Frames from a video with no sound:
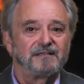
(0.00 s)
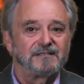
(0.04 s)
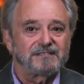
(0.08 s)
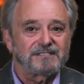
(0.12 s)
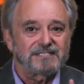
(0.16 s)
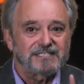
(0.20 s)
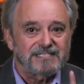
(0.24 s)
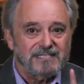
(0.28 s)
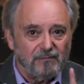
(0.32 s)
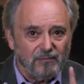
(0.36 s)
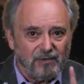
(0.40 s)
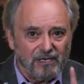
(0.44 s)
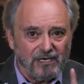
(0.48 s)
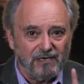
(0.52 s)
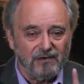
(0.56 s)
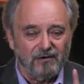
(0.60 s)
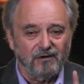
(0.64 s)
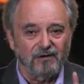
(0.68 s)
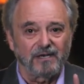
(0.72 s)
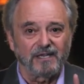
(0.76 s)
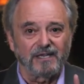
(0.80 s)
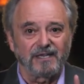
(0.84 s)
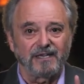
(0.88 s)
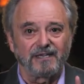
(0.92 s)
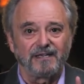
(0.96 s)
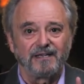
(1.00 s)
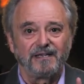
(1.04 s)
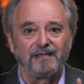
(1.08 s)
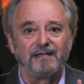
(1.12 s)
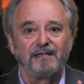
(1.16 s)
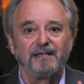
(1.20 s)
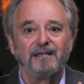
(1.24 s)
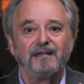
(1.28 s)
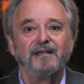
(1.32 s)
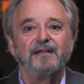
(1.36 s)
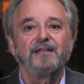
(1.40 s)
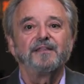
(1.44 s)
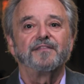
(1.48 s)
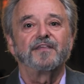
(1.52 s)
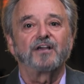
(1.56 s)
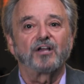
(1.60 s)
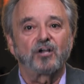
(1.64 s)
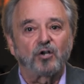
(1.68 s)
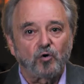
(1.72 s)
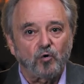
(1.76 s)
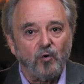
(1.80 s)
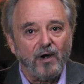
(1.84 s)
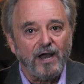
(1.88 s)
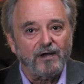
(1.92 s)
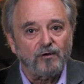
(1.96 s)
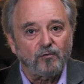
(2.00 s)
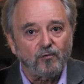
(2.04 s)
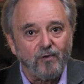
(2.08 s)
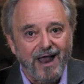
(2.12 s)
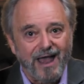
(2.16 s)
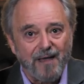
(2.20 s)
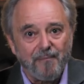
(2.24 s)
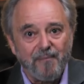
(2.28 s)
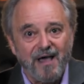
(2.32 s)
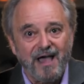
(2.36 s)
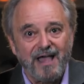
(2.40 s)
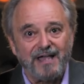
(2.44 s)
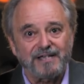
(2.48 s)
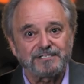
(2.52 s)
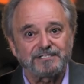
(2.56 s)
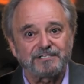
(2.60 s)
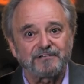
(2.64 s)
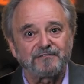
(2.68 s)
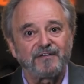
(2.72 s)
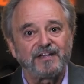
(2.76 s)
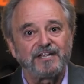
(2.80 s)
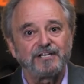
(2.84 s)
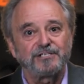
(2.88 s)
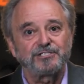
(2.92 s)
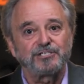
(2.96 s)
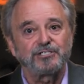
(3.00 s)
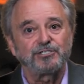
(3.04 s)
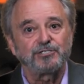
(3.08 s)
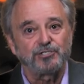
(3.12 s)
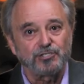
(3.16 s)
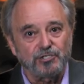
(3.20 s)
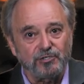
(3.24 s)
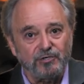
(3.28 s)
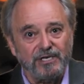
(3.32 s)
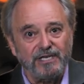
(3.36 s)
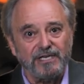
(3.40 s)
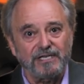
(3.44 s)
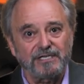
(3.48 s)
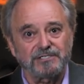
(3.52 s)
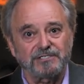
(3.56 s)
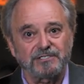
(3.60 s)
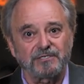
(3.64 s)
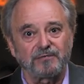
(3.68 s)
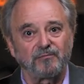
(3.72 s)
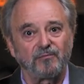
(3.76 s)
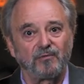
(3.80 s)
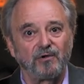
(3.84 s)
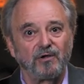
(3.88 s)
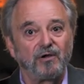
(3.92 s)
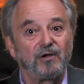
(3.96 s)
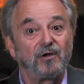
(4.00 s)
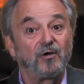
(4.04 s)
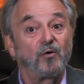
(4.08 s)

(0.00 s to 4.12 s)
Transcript: Similarly, the great rabbis of ancient Judaism